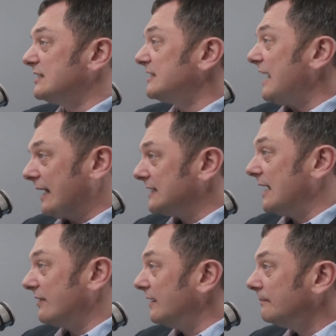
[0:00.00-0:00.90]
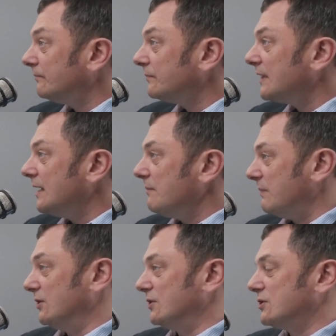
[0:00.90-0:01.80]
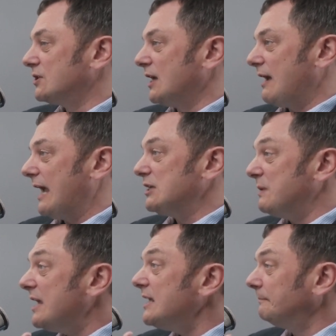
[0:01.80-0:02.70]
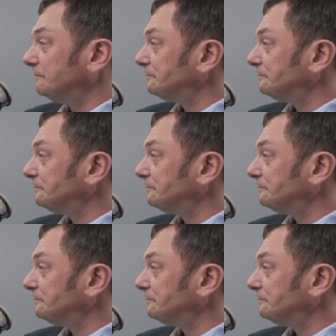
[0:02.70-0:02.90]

stack together, because HPE,